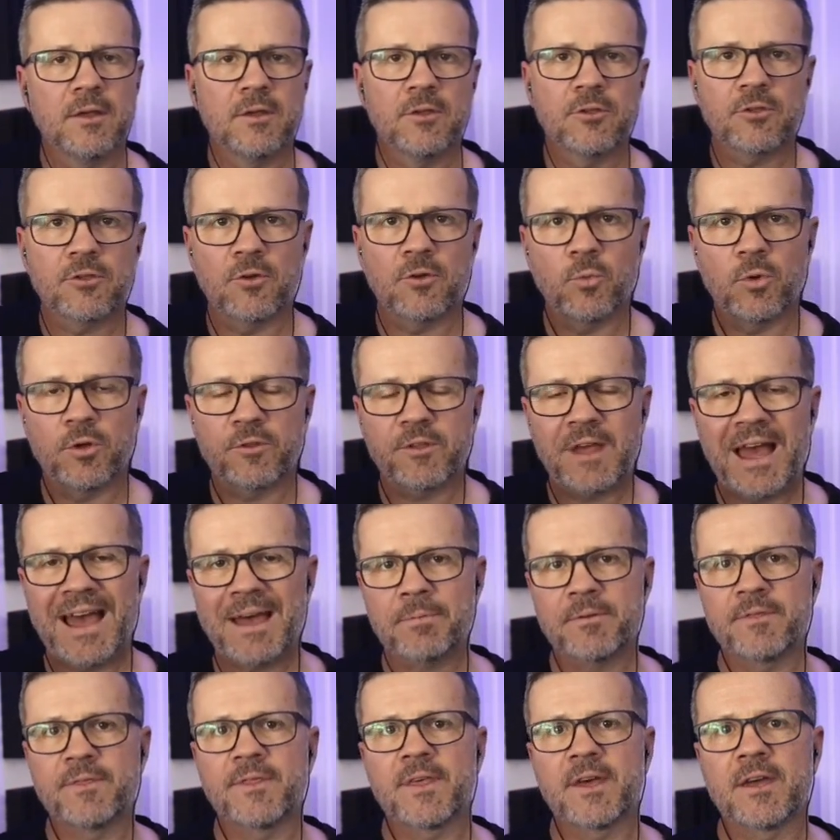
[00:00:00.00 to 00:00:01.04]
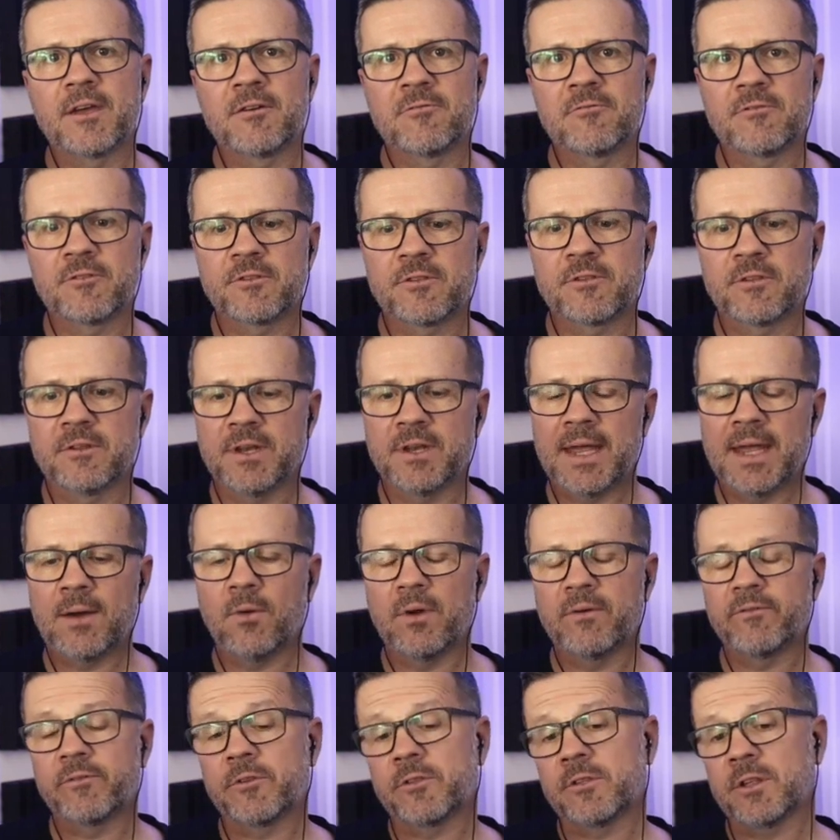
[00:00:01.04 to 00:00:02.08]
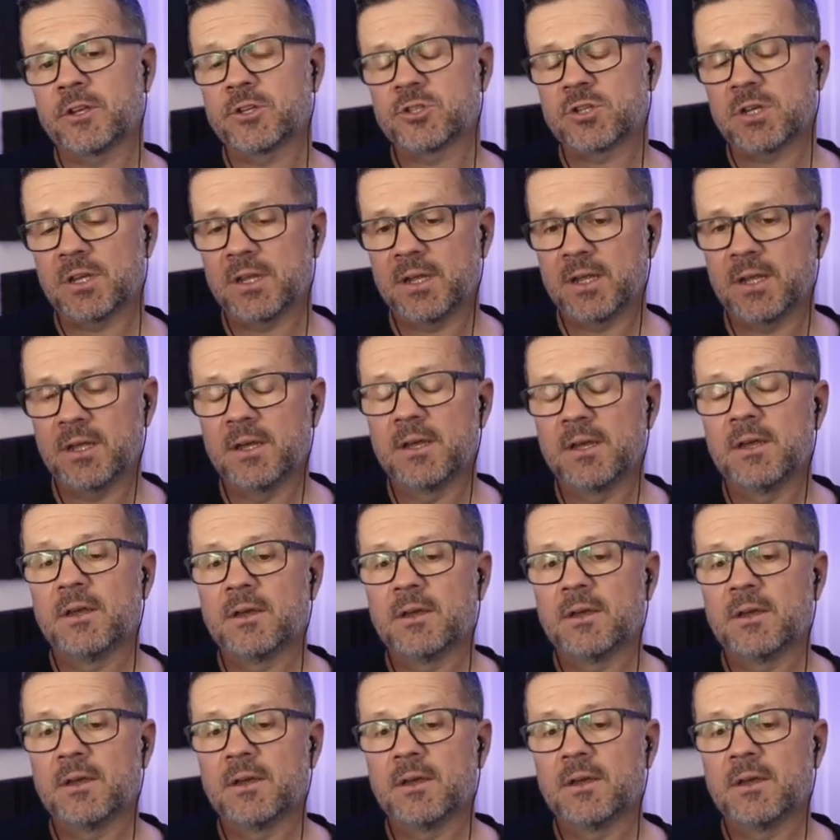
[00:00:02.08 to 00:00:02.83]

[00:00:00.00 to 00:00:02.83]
So what's happened there is that now I've essentially